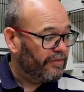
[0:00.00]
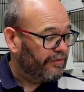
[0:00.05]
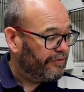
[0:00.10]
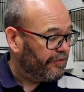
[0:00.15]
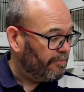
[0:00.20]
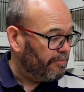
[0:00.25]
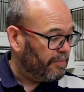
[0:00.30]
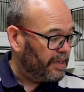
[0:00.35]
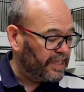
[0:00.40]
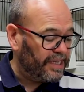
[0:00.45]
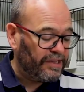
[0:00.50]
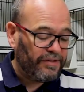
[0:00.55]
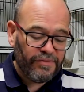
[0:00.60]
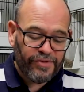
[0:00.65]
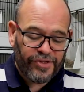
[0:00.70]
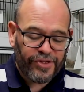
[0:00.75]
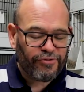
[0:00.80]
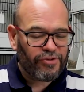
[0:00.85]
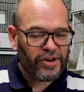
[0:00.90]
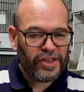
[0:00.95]
for me,
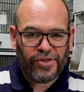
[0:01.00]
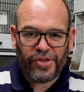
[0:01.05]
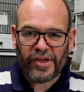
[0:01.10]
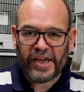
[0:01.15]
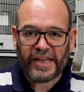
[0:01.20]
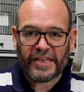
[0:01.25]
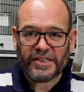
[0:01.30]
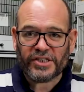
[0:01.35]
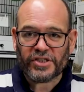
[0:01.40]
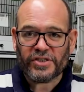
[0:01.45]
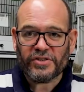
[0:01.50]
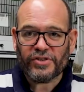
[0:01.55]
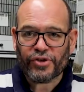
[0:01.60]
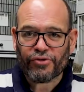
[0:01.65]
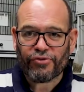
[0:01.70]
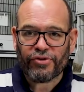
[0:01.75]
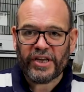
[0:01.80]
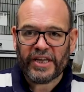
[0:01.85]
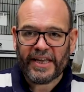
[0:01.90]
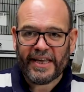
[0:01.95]
three things,
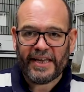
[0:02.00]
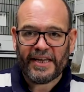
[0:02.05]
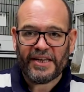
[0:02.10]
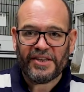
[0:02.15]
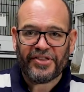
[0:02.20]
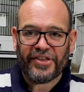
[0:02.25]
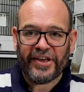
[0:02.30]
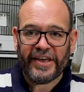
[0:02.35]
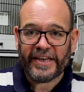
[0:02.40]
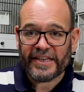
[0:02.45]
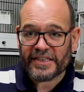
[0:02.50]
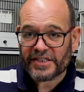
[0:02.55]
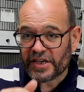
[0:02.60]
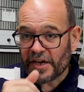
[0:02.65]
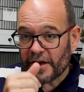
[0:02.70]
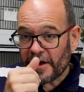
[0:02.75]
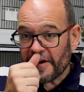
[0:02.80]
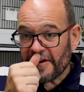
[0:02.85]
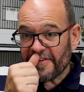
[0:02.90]
three key things.